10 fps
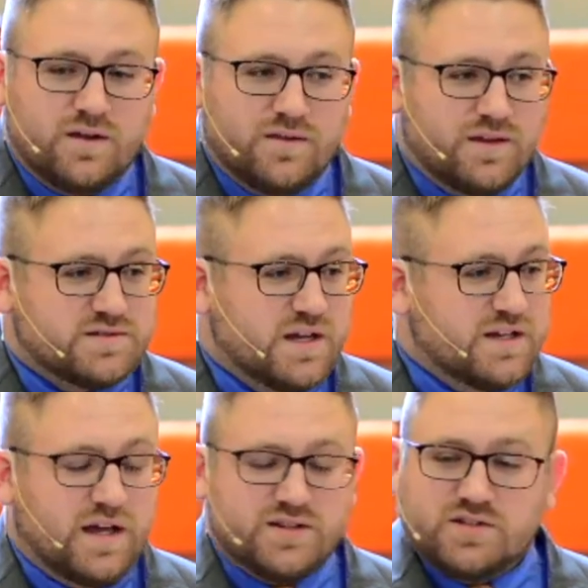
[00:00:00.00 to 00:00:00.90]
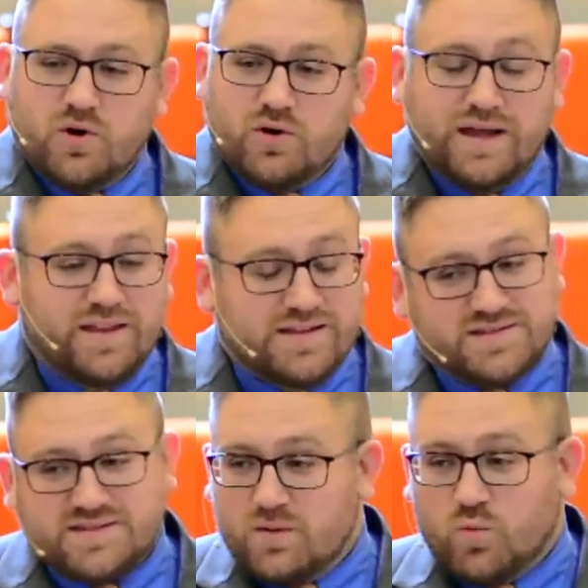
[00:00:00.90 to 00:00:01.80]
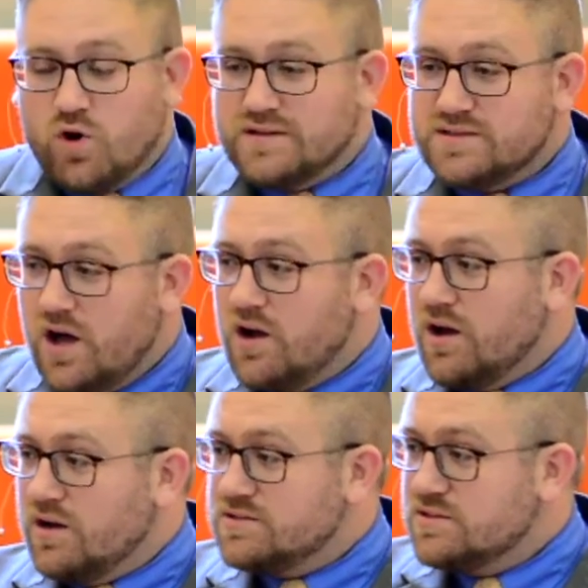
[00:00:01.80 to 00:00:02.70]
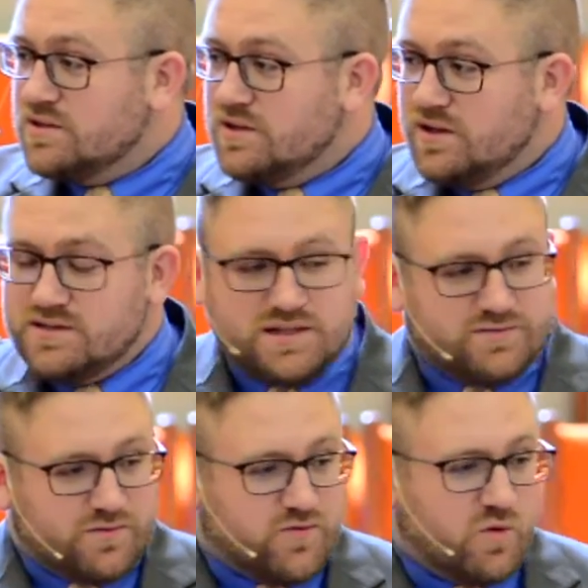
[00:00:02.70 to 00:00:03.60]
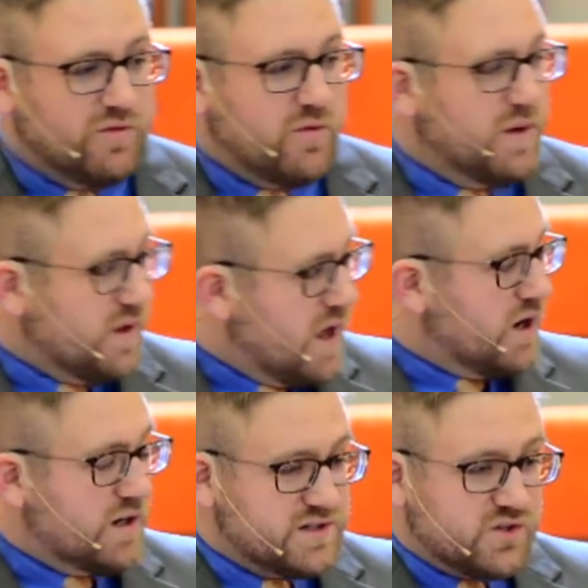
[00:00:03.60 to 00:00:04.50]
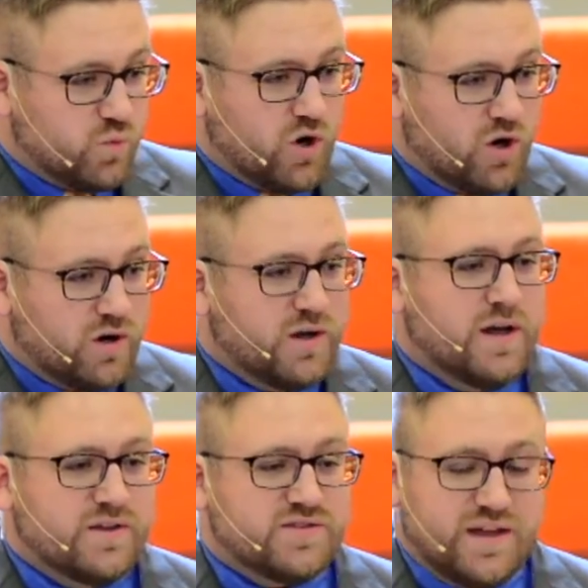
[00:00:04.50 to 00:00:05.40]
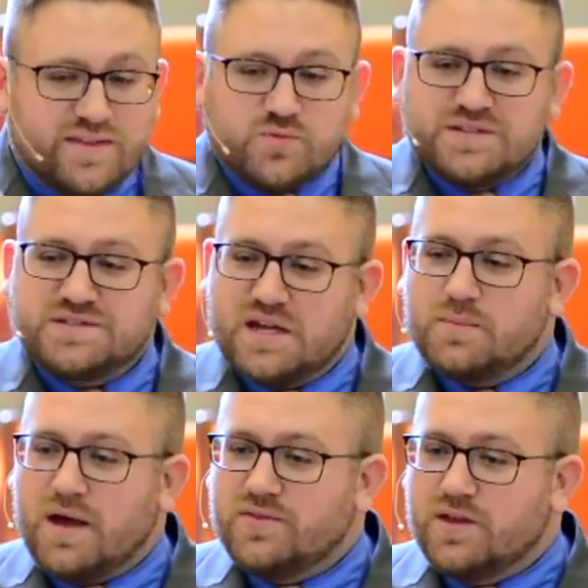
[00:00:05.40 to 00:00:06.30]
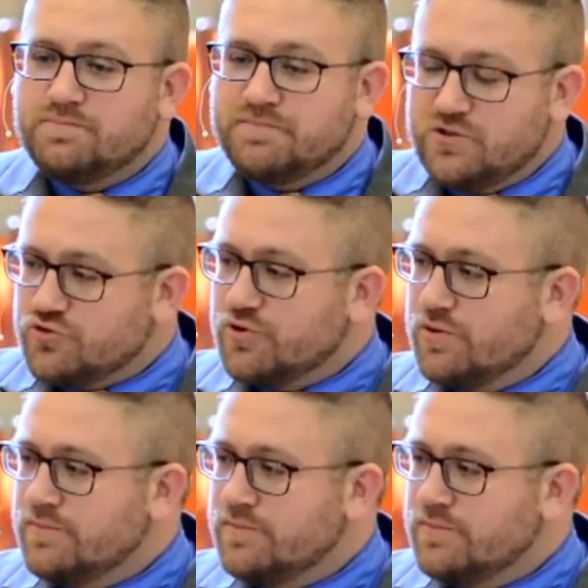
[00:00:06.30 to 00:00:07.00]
This testimony, and it's the same word as logos. It's a different form of it, but logos. This word, this thing that's been said about them is true.